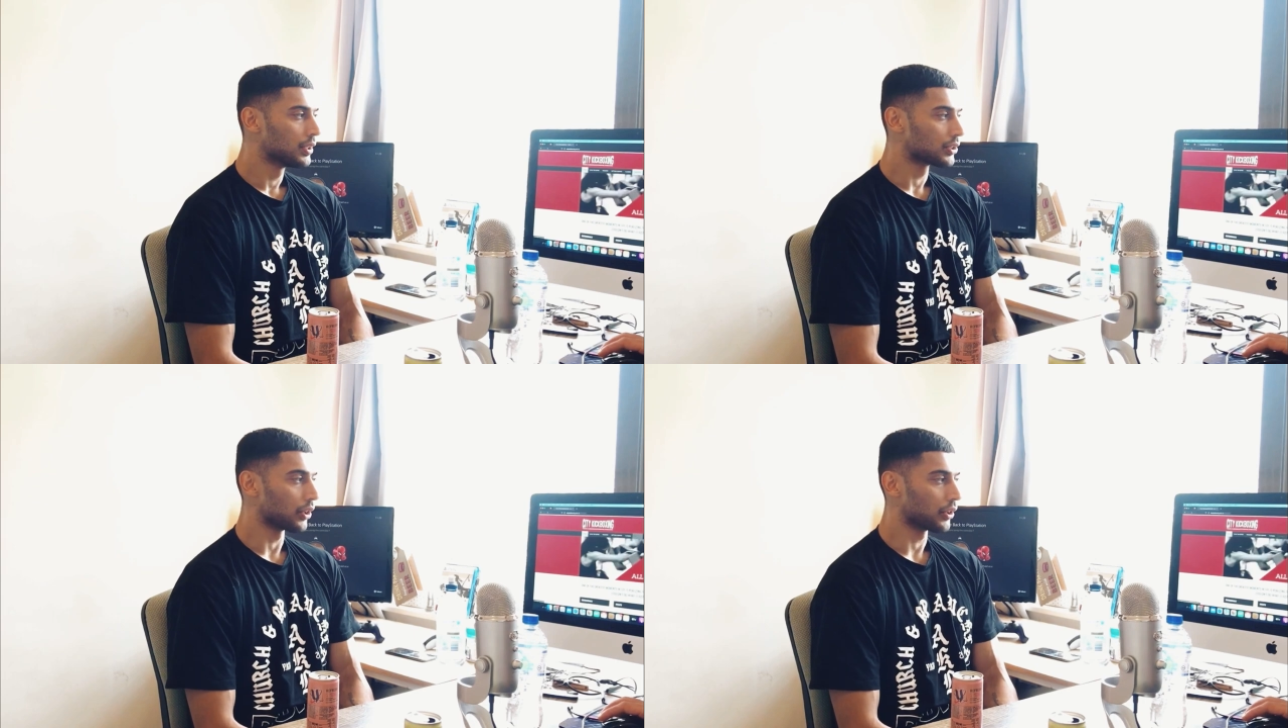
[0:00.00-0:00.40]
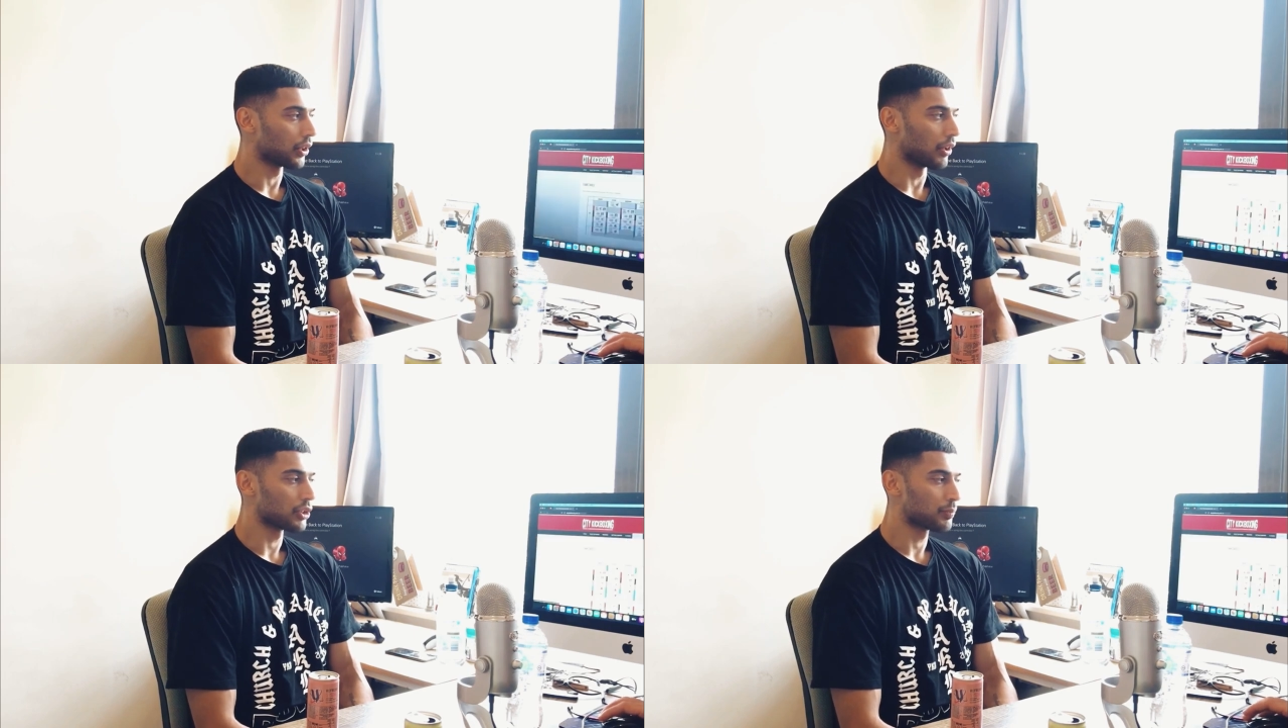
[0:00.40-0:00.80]
So you
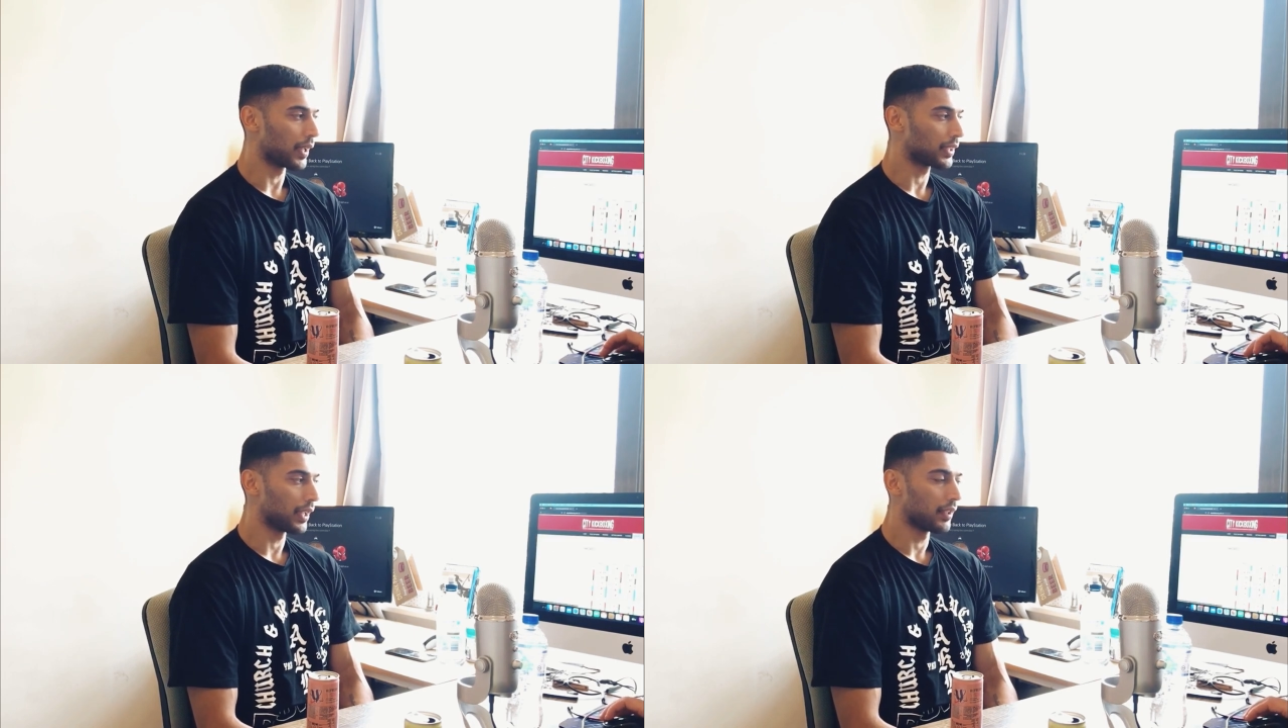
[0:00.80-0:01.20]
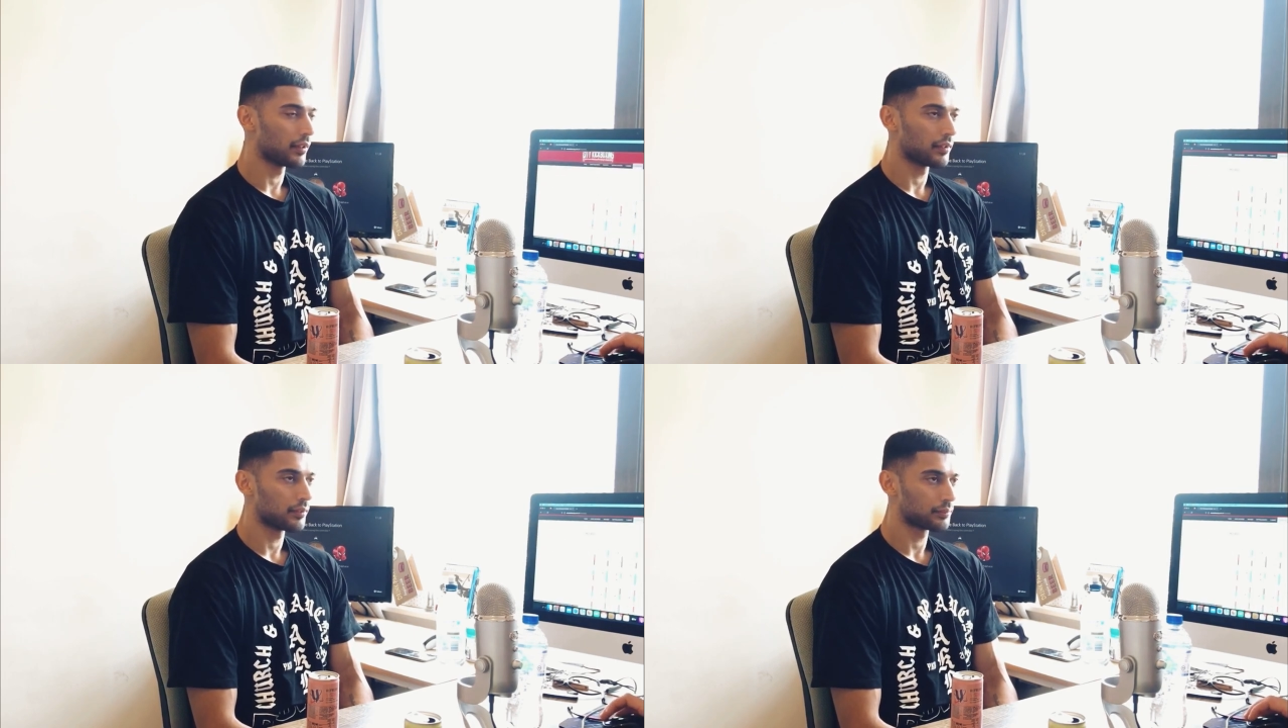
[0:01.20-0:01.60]
gotta respect
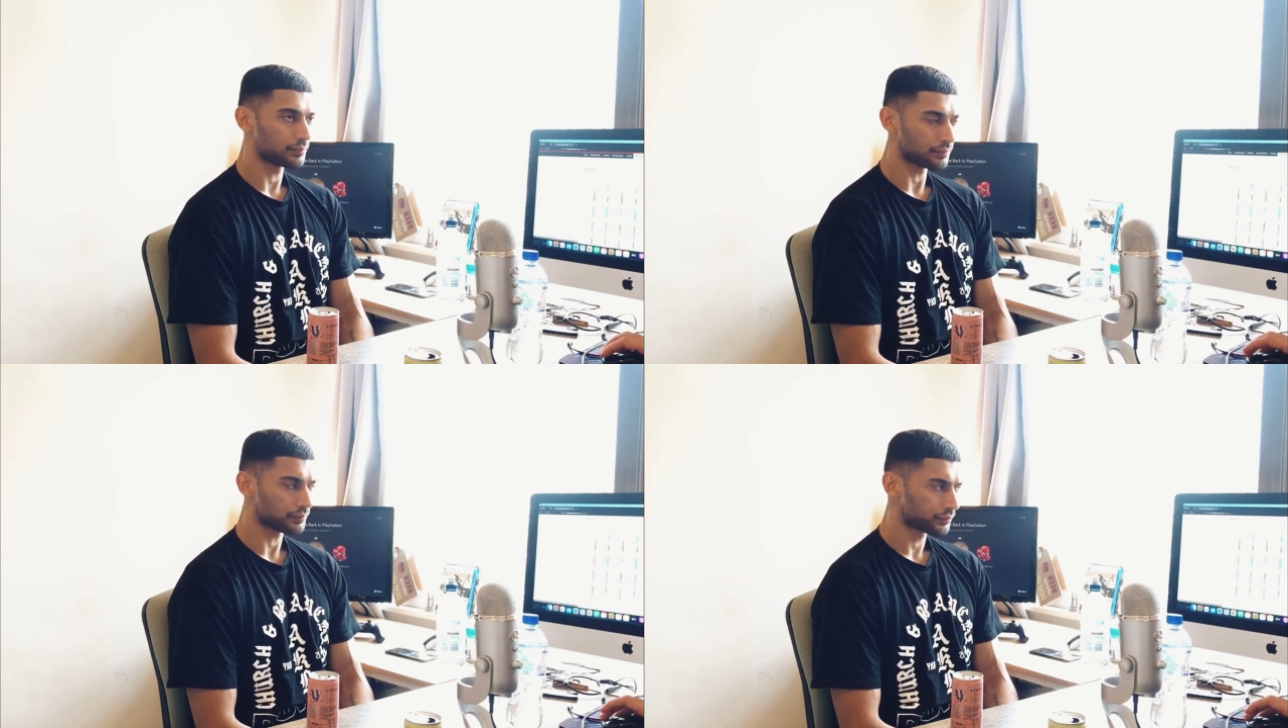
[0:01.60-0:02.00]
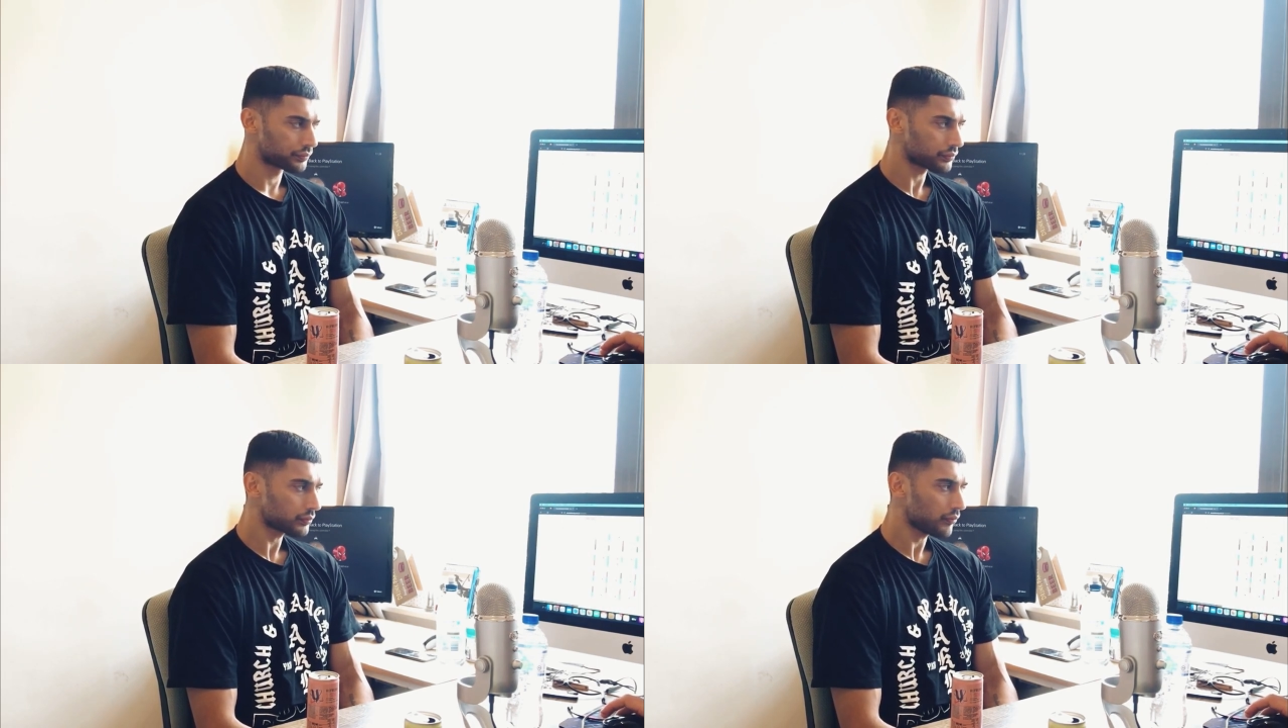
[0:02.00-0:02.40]
that.
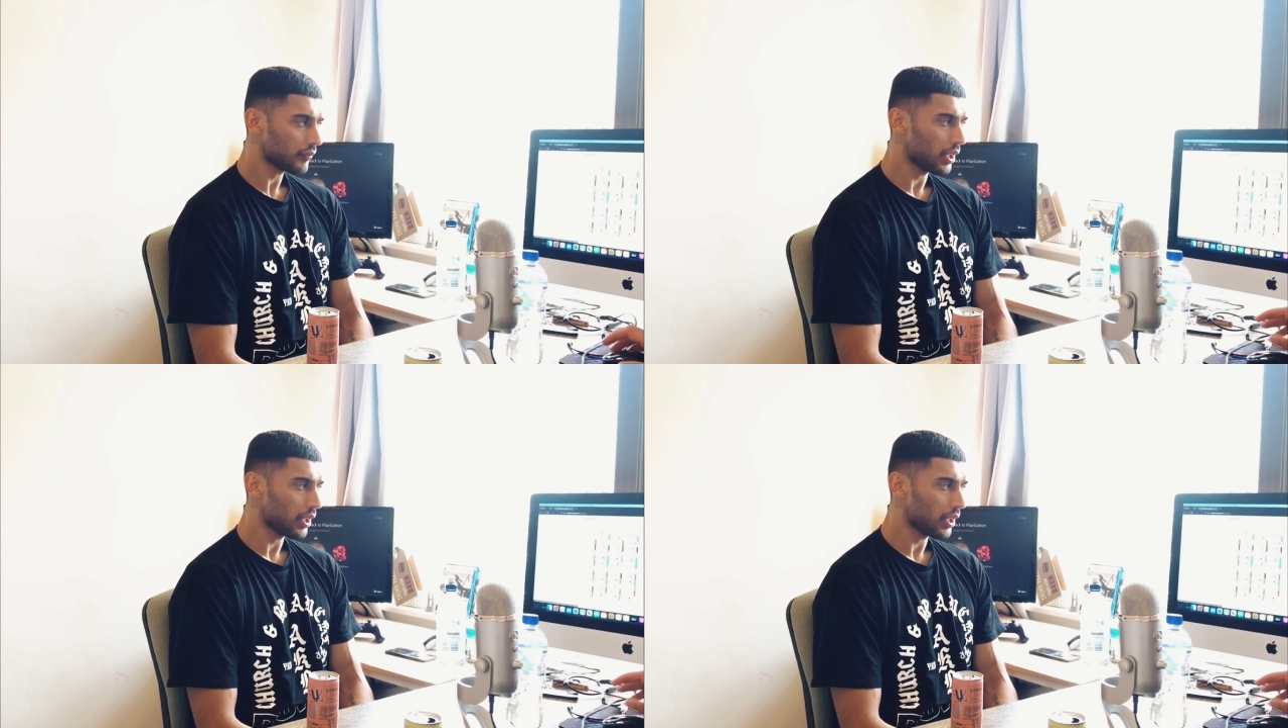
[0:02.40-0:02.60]
Yeah.